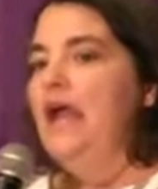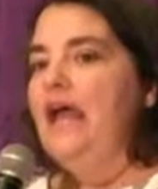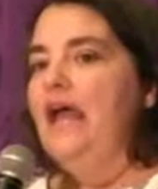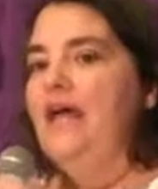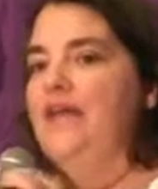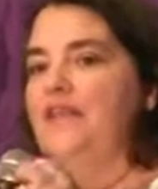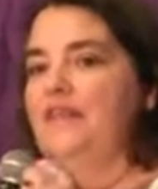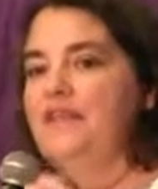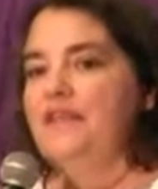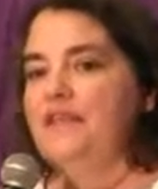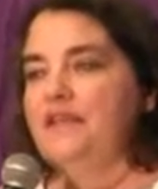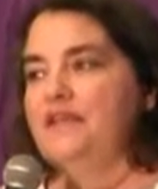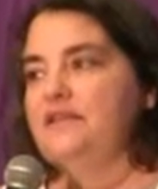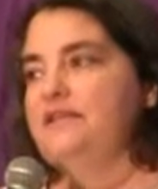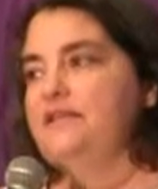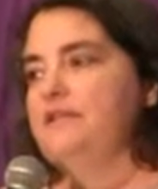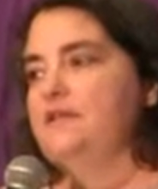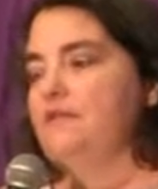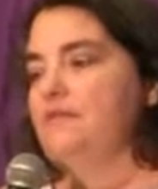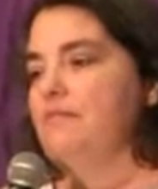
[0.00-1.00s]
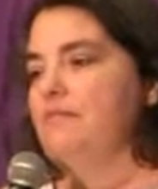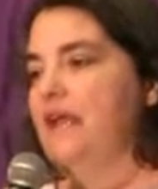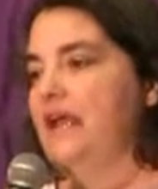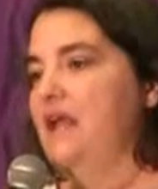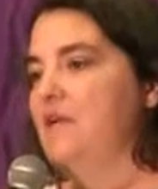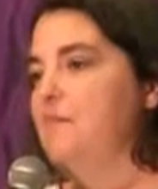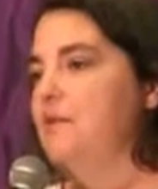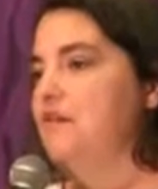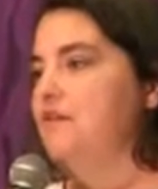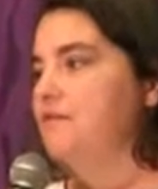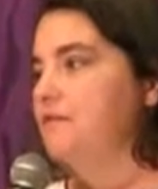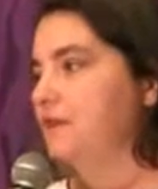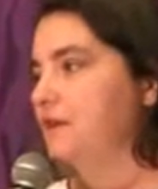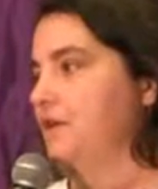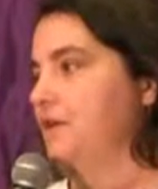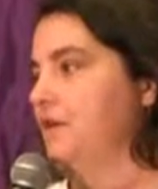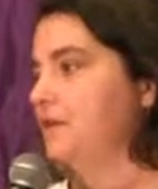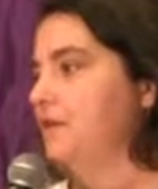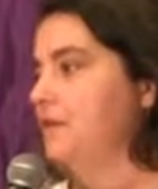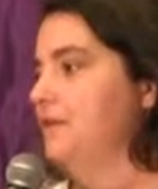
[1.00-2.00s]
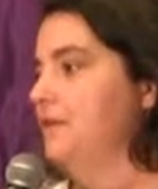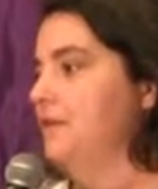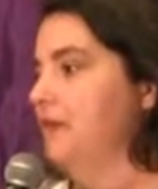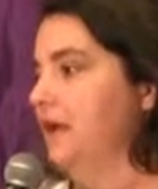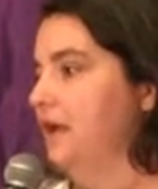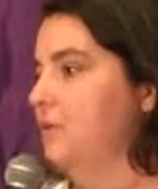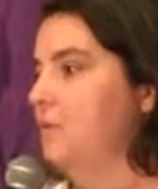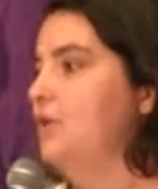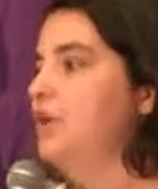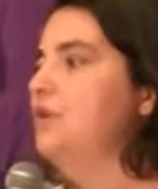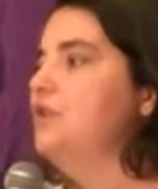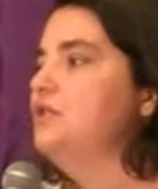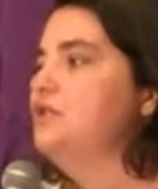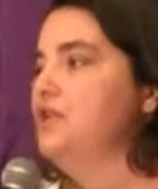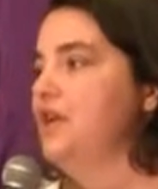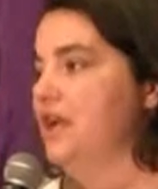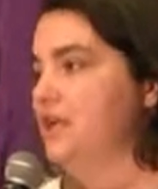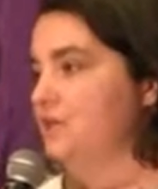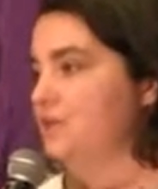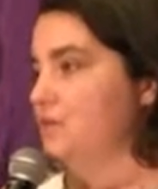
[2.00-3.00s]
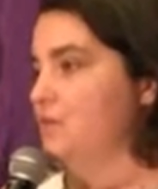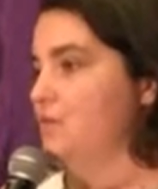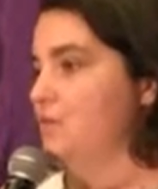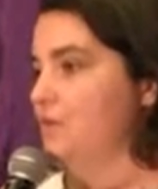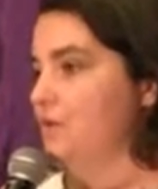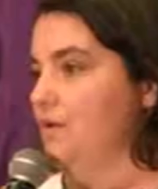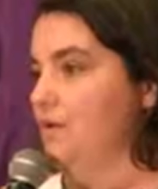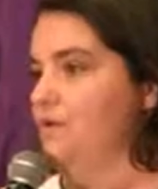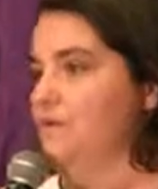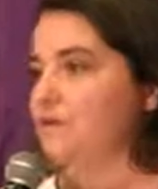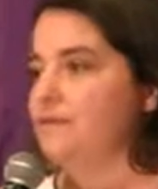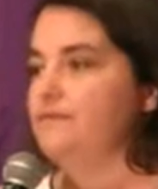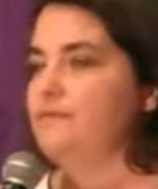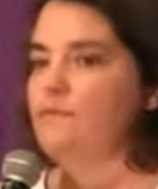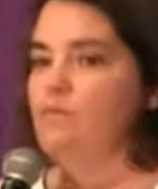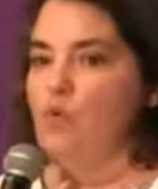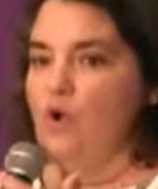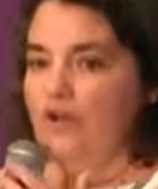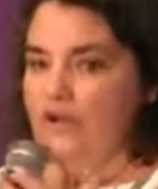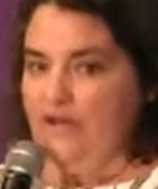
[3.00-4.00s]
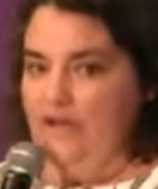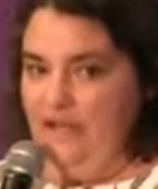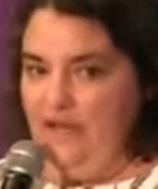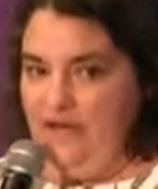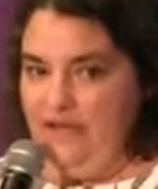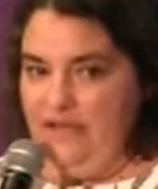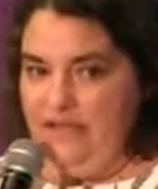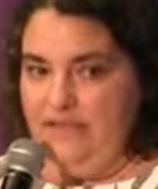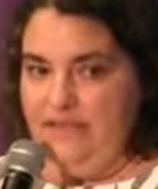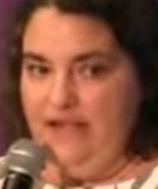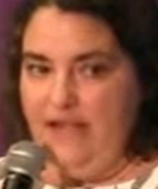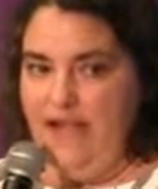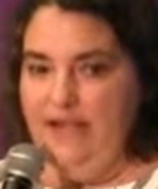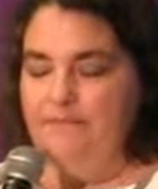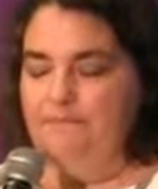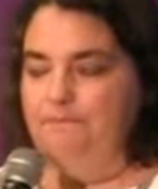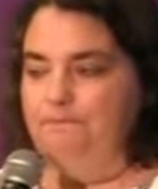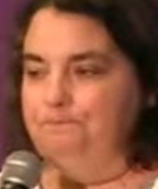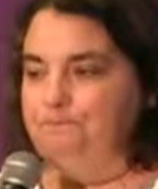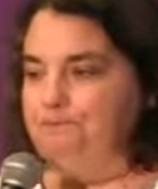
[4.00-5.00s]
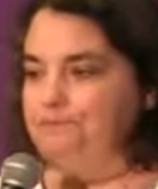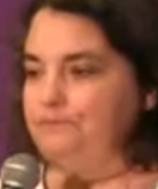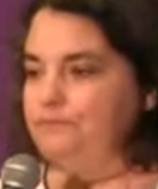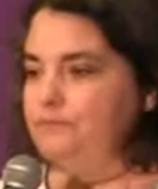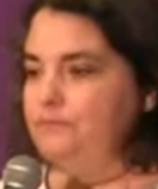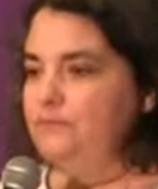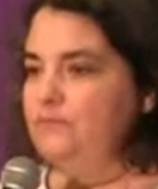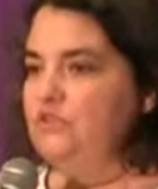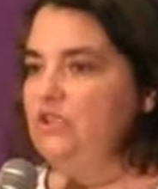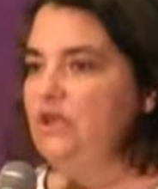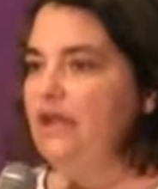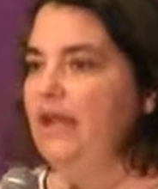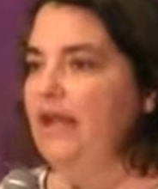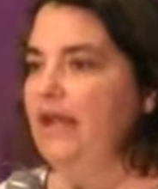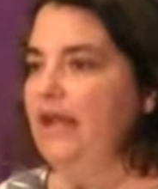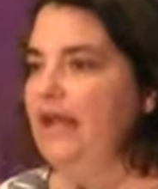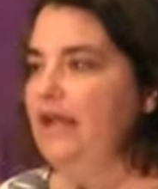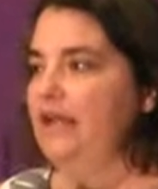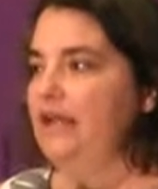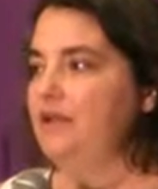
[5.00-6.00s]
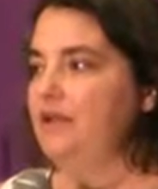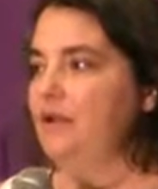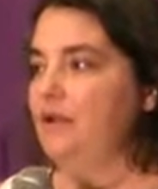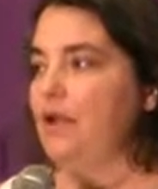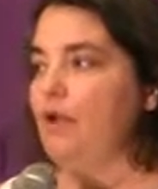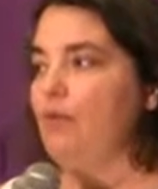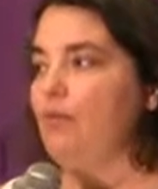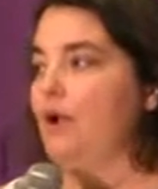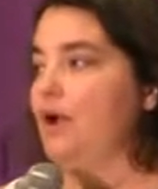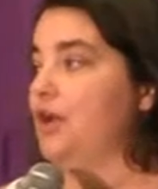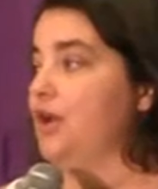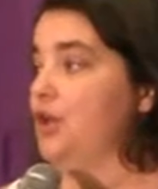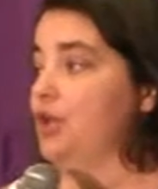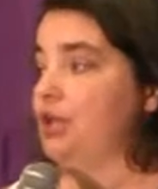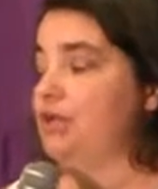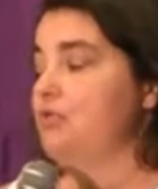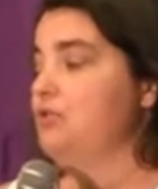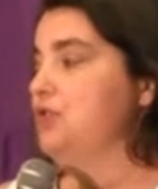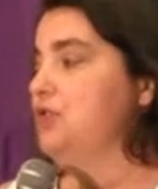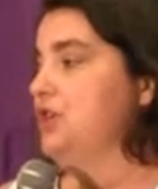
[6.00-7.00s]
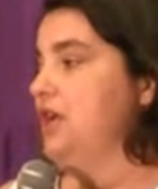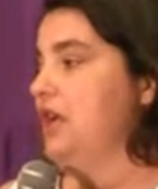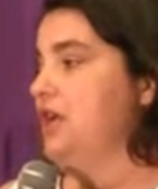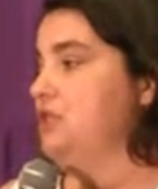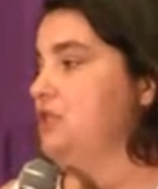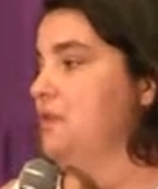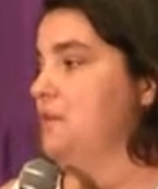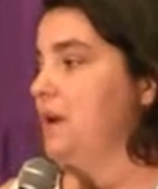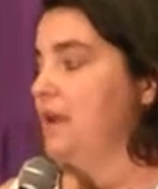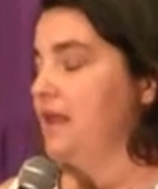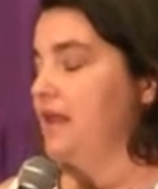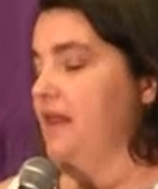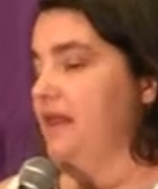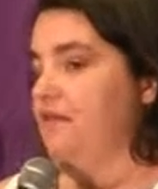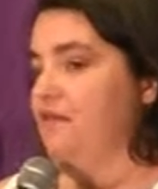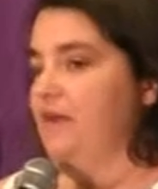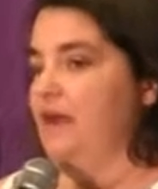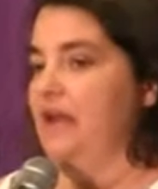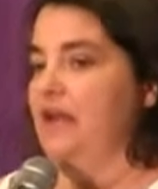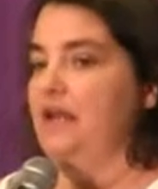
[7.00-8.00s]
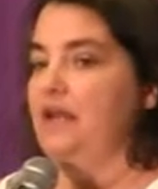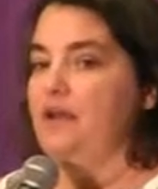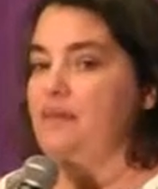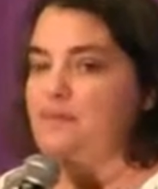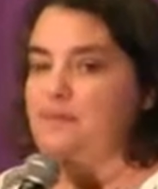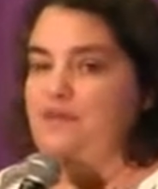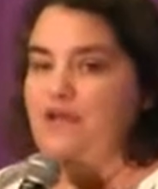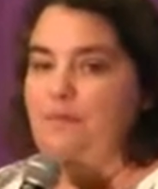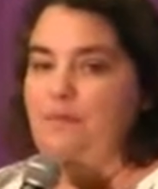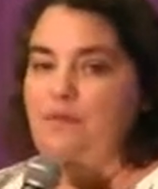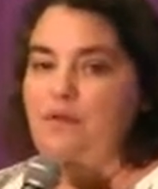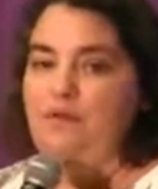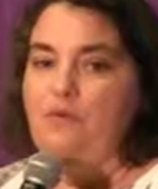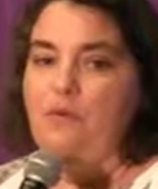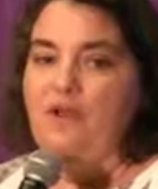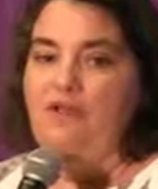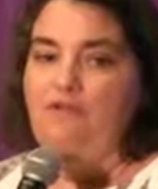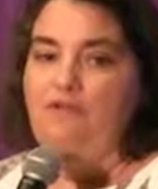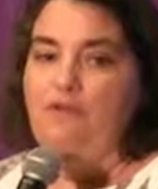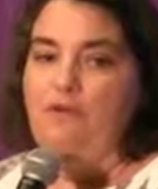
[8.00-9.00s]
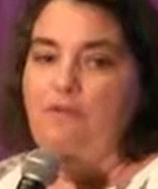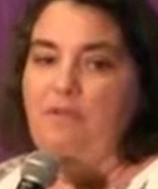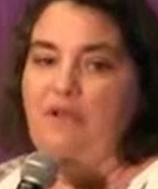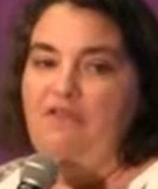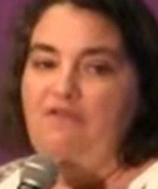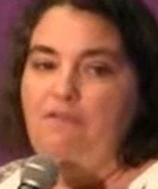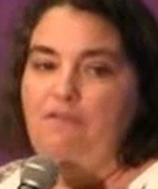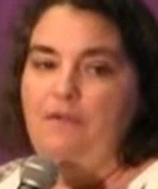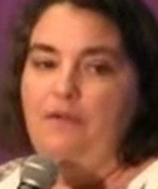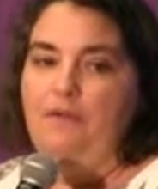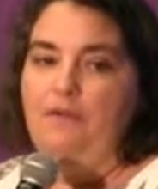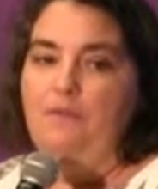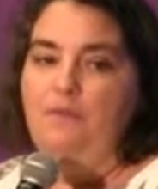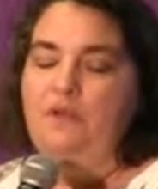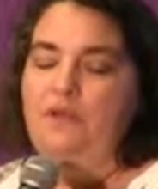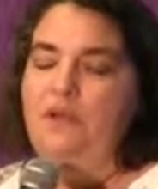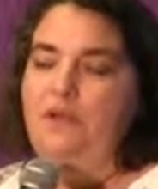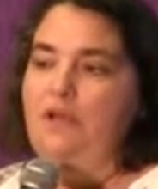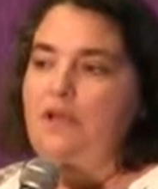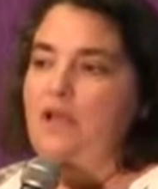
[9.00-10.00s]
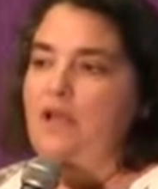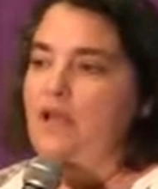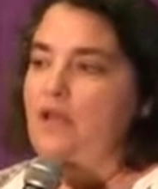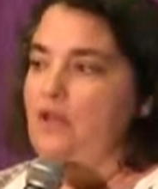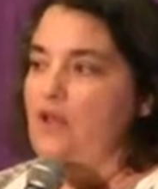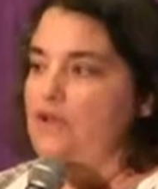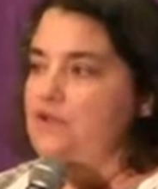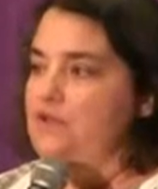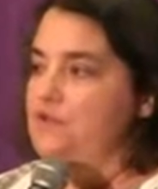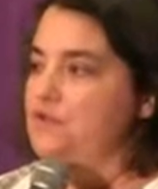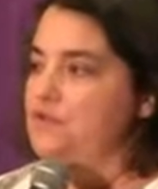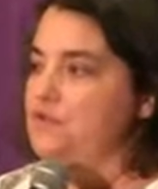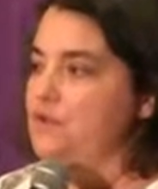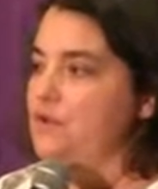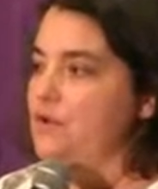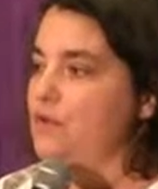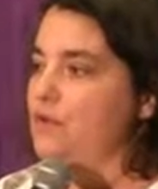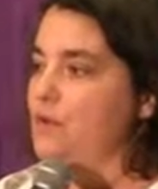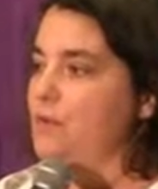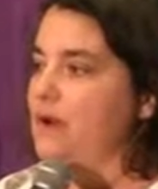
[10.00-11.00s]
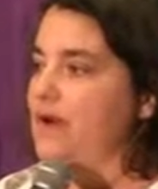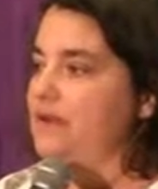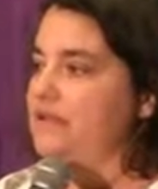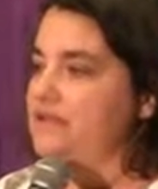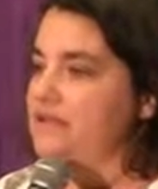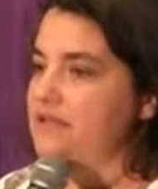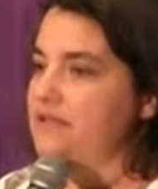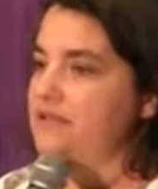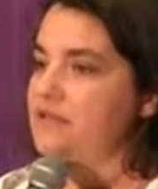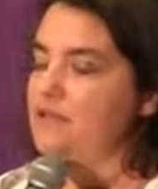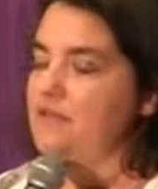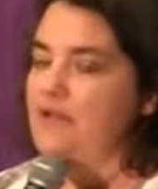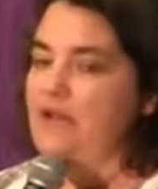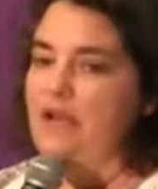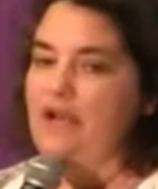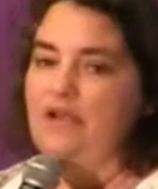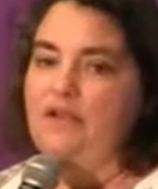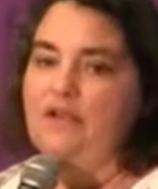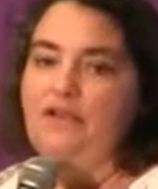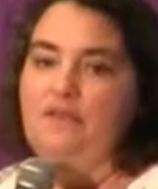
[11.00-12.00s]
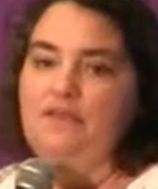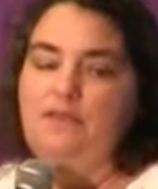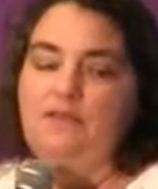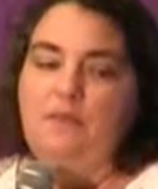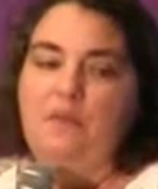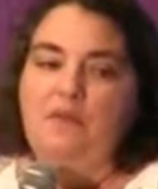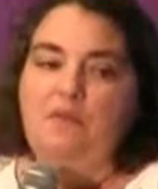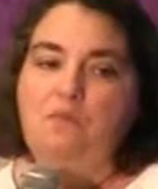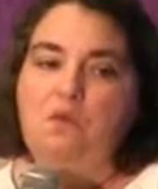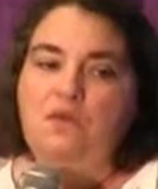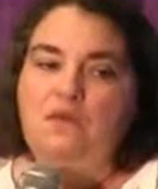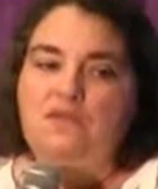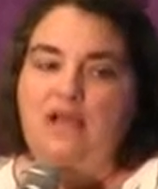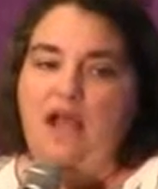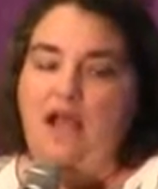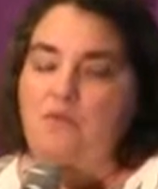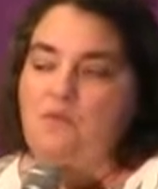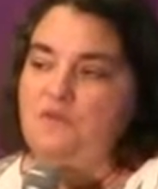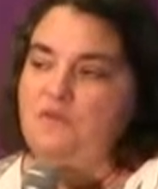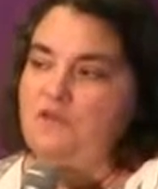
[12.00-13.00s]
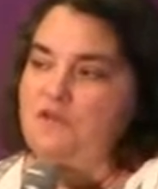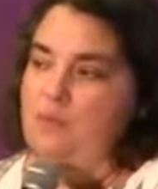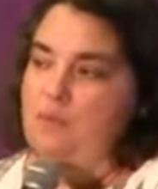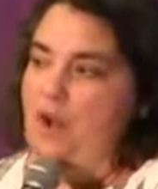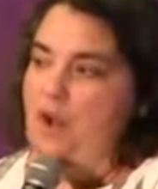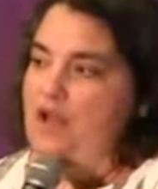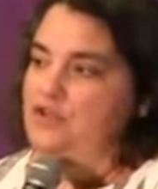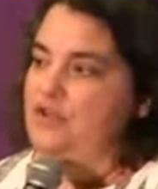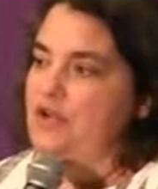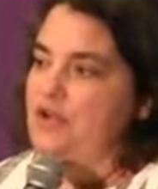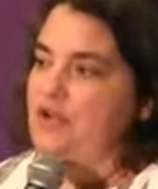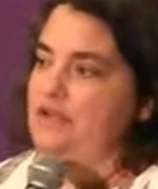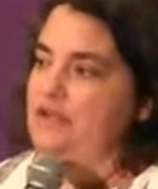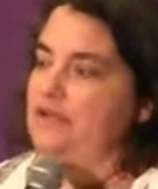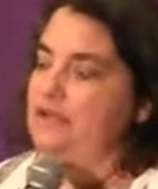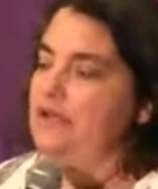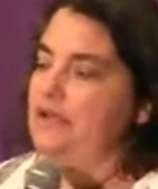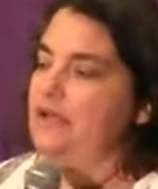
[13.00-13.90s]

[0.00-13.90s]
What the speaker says: And this made me feel like we could change the world one kid at a time. And it wrought a huge change in my life. I ended up stepping away from my firm and launching a solo practice so that I could spend more time with this project.